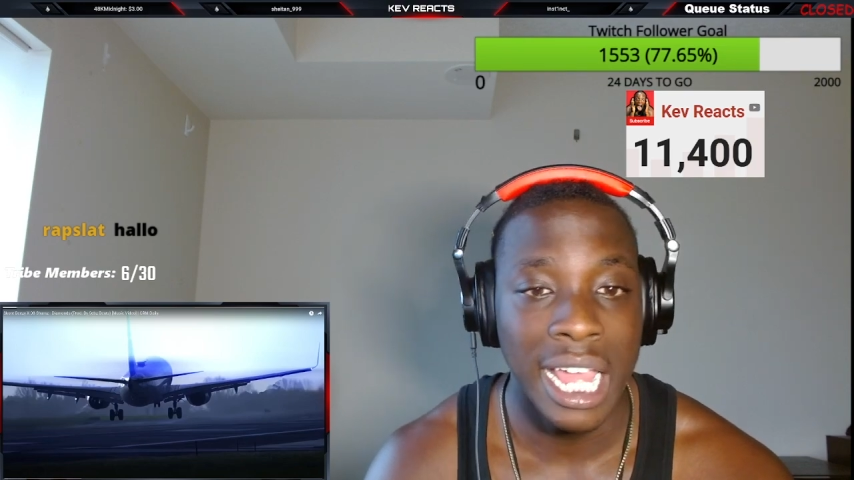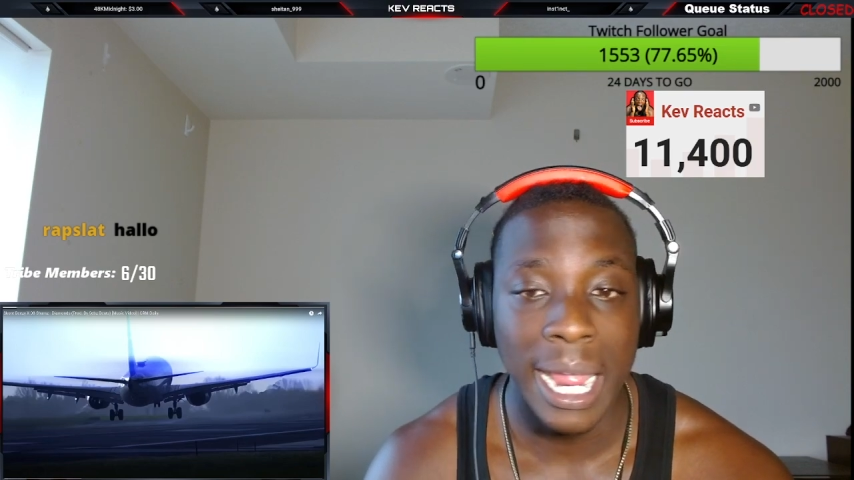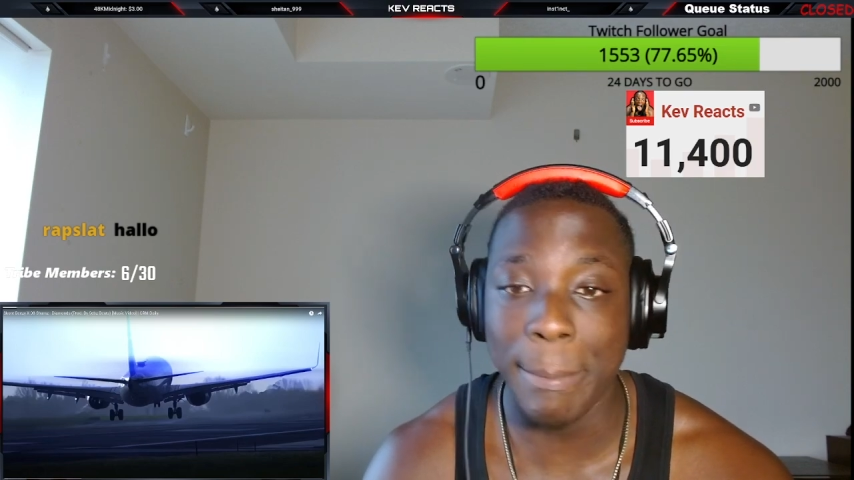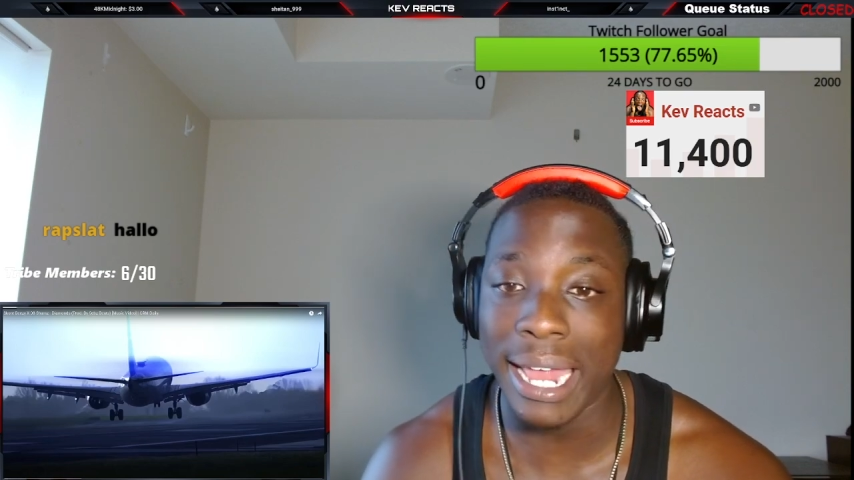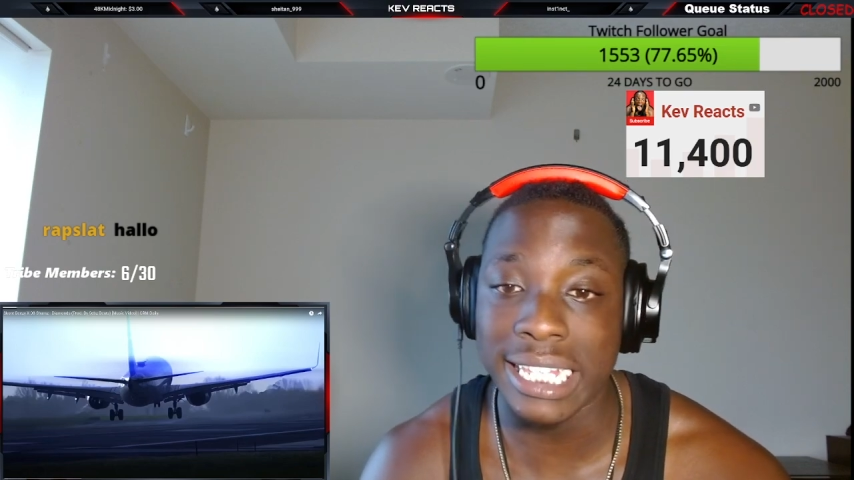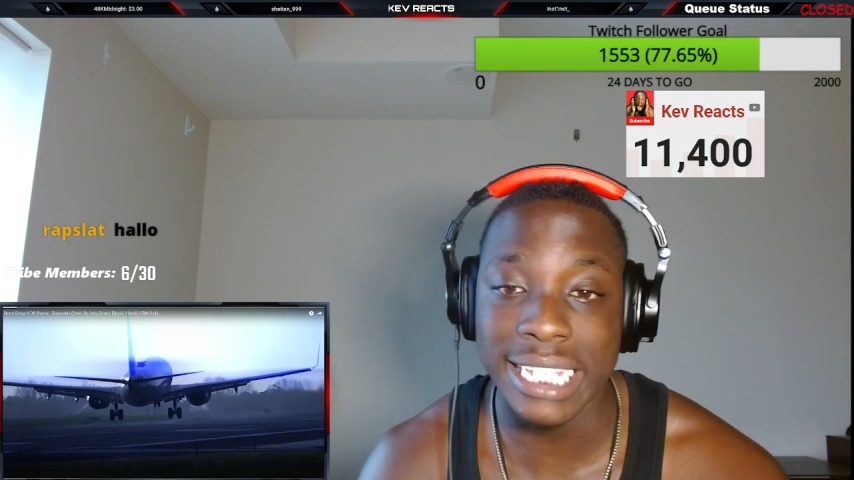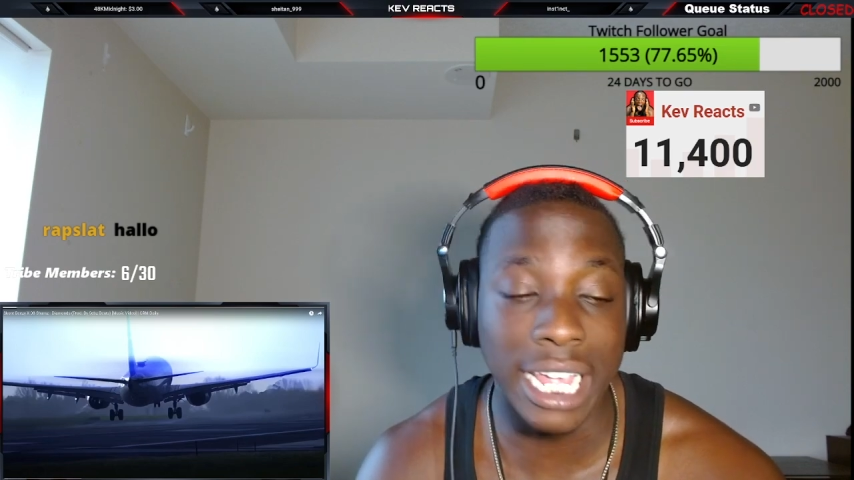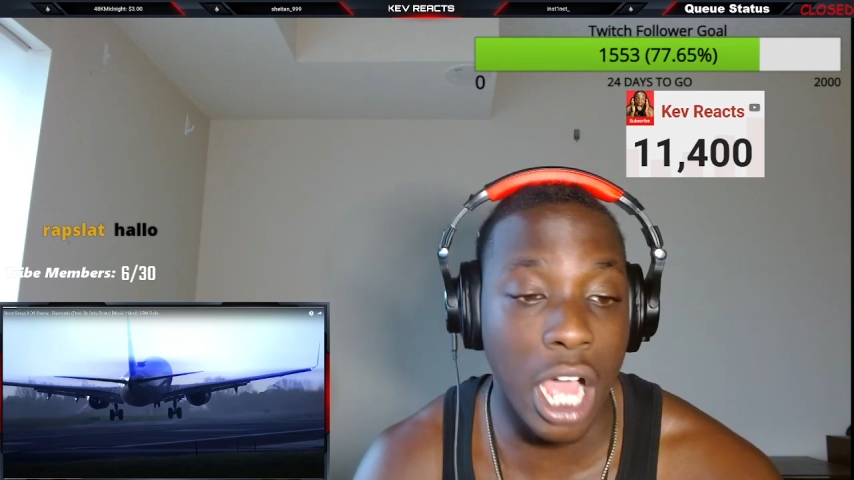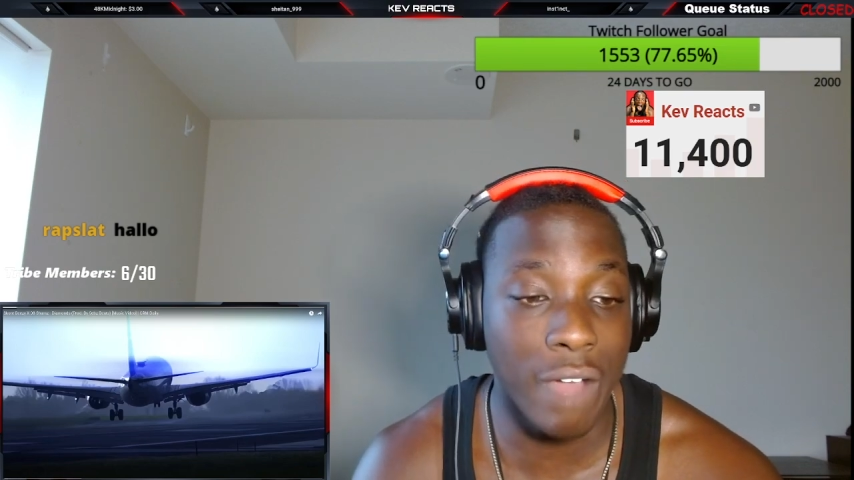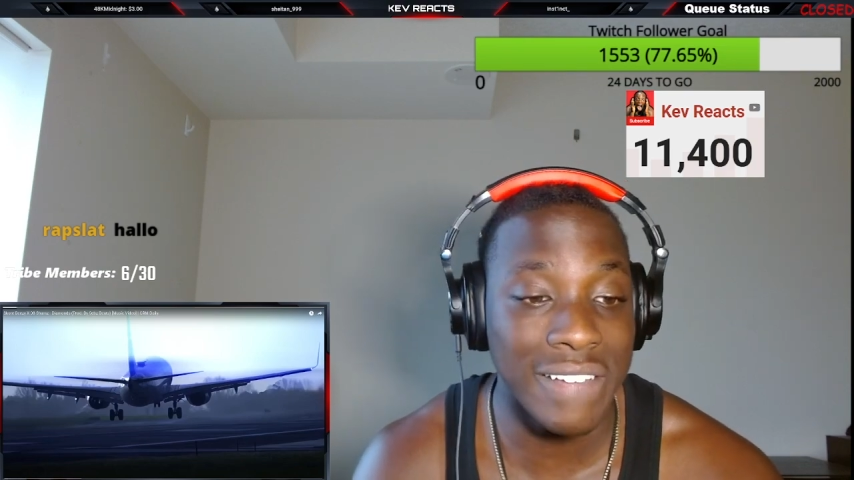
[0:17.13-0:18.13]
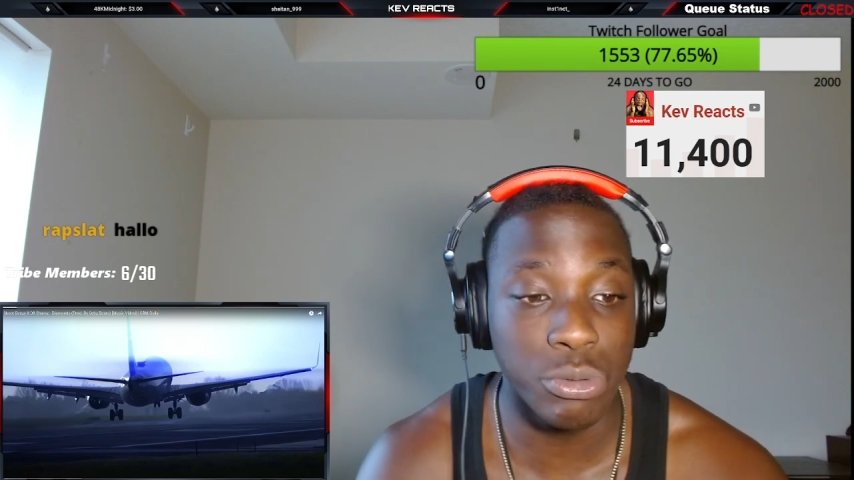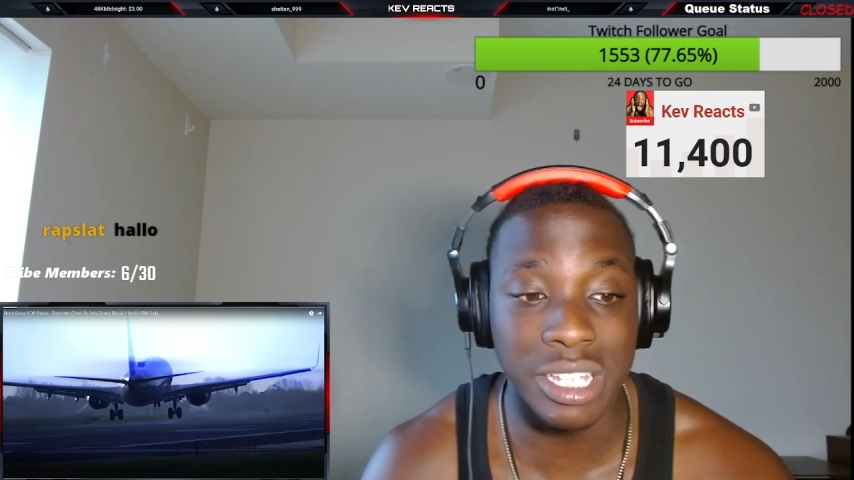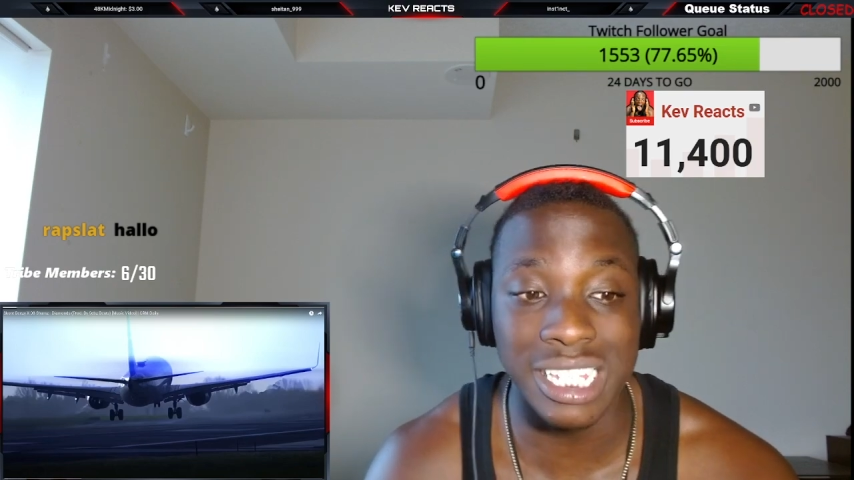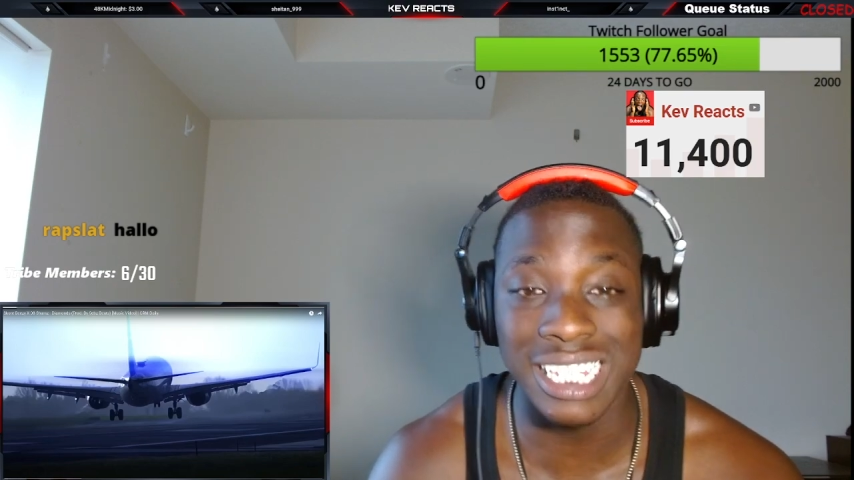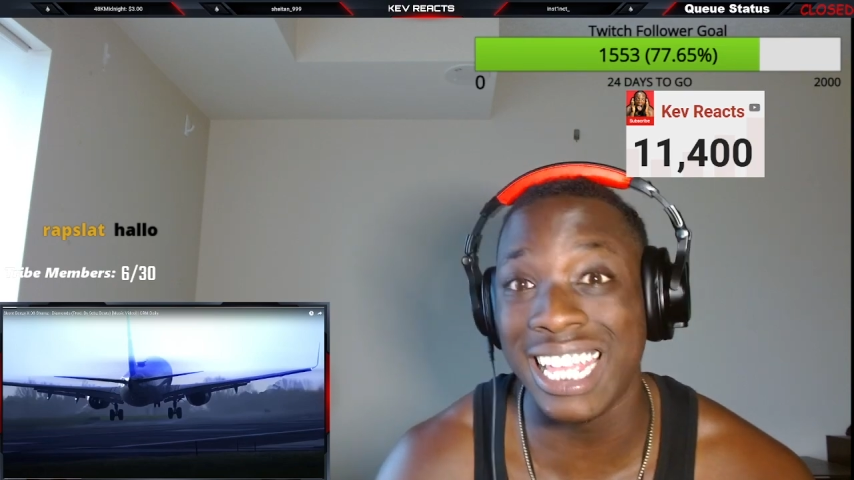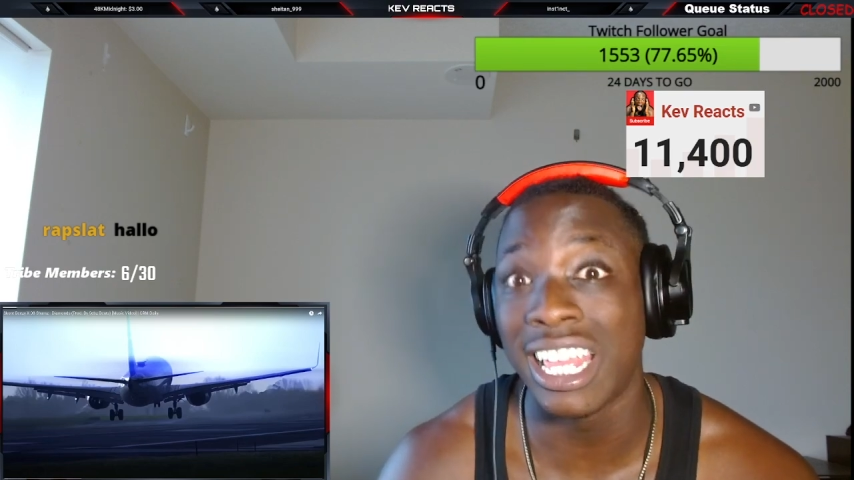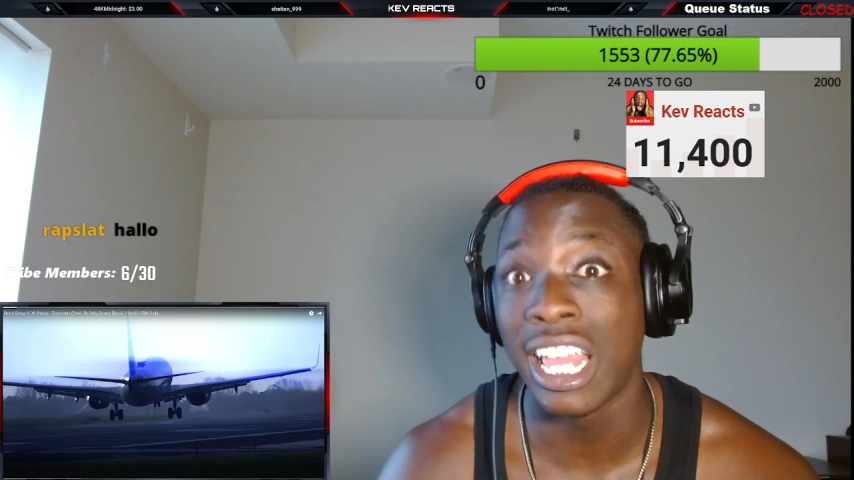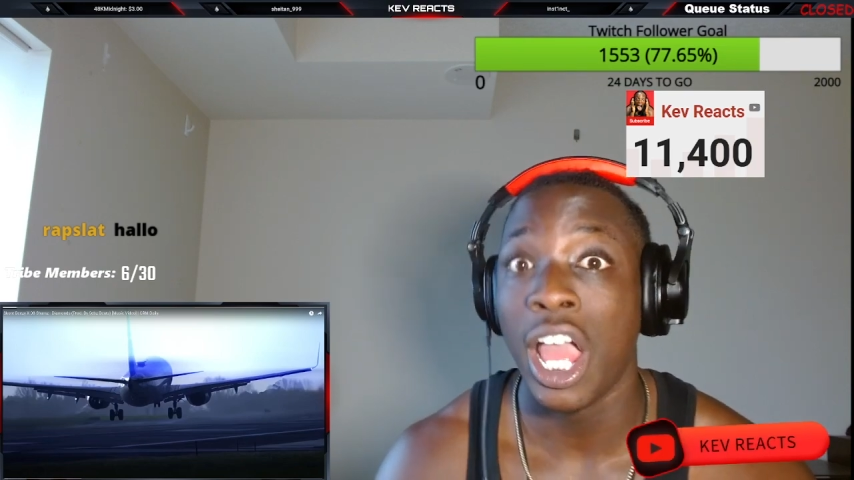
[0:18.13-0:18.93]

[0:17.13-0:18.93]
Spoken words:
You're about to take off, as we can see.